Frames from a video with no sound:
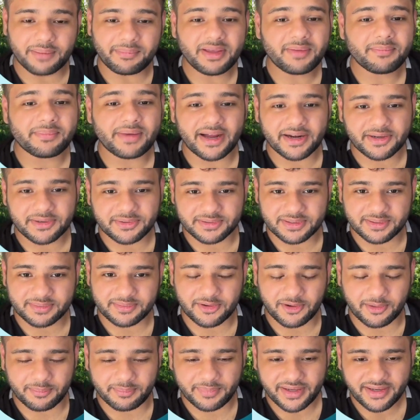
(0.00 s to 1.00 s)
back to the
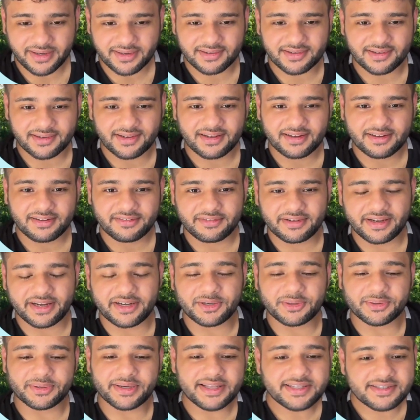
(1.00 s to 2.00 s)
topic, in
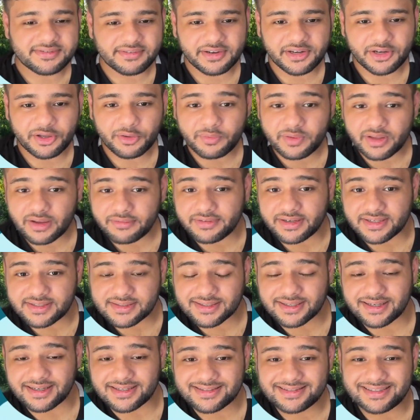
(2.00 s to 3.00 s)
today's video, we have
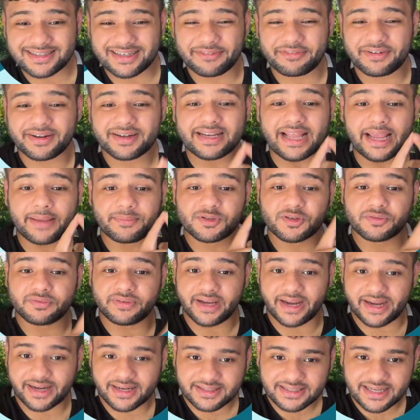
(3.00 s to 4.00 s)
discussed the different types of
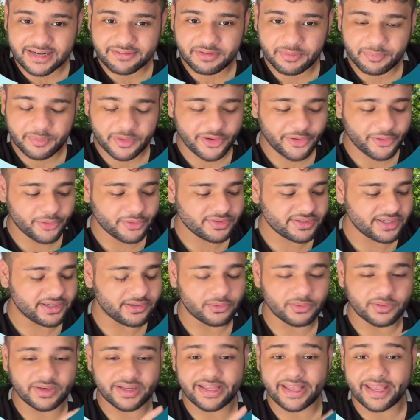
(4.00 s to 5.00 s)
data that we produce,
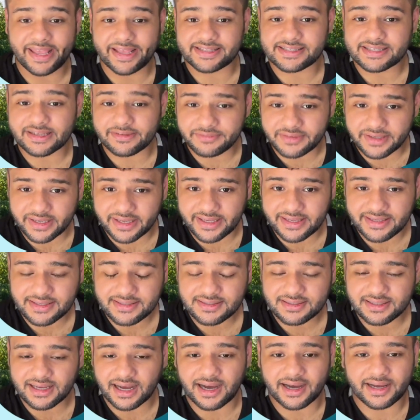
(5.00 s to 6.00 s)
including SFTs,
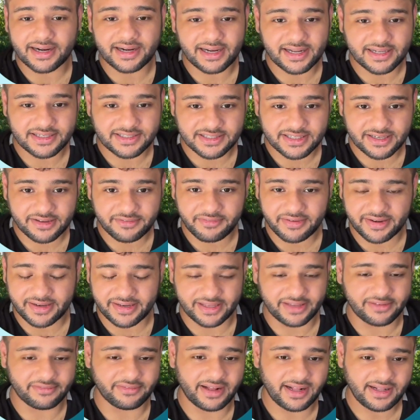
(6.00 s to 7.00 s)
RLHF, and
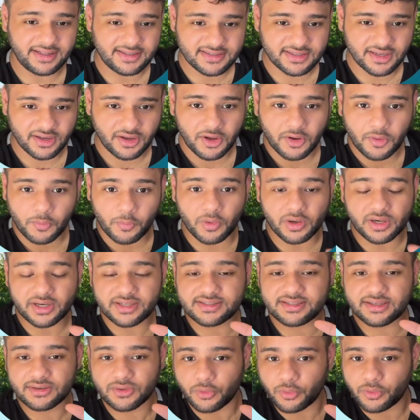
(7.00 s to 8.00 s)
evals. What is
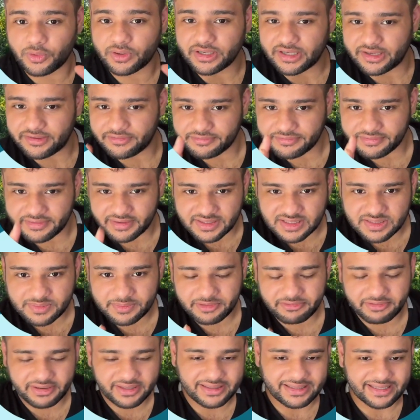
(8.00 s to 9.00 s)
the core difference
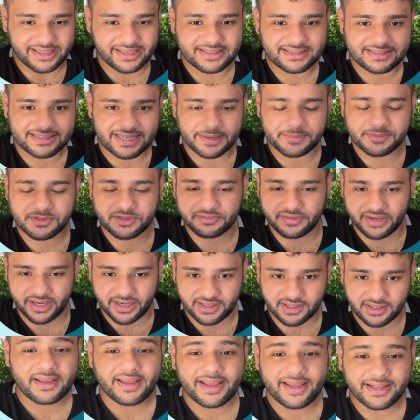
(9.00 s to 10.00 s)
between these types of
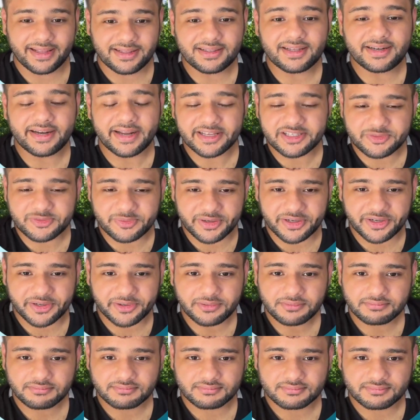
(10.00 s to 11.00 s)
data? In the next
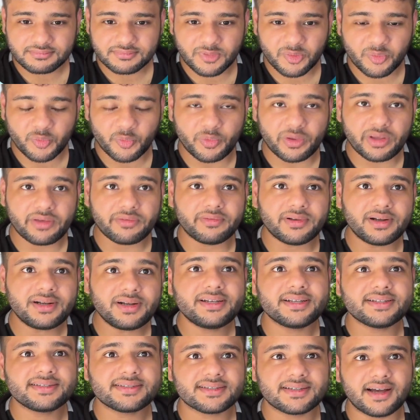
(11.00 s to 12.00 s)
video, we will
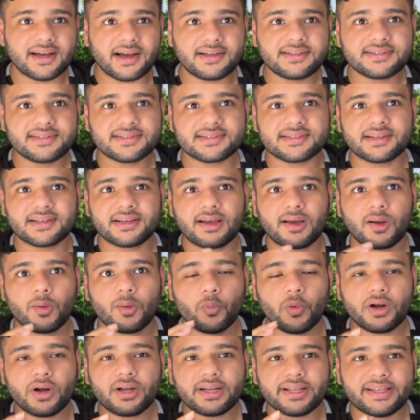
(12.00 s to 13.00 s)
discuss
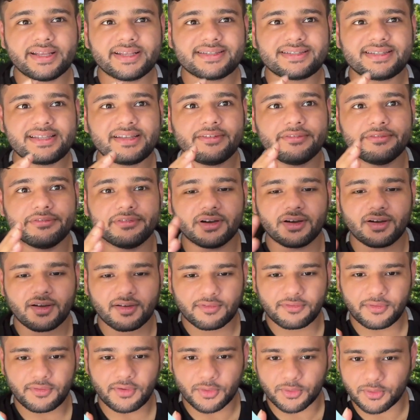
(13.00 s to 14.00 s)
what is the
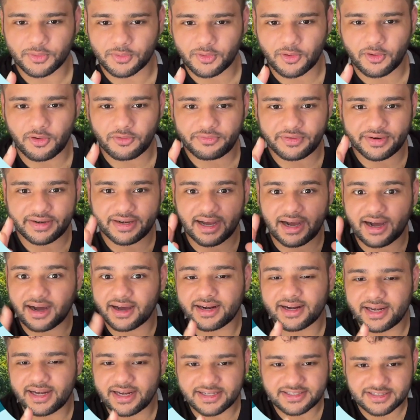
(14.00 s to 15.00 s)
workflow of an
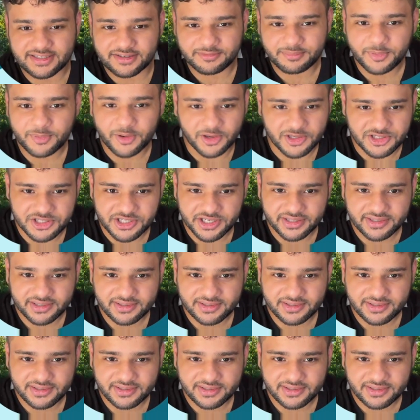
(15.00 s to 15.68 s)
RLHF project.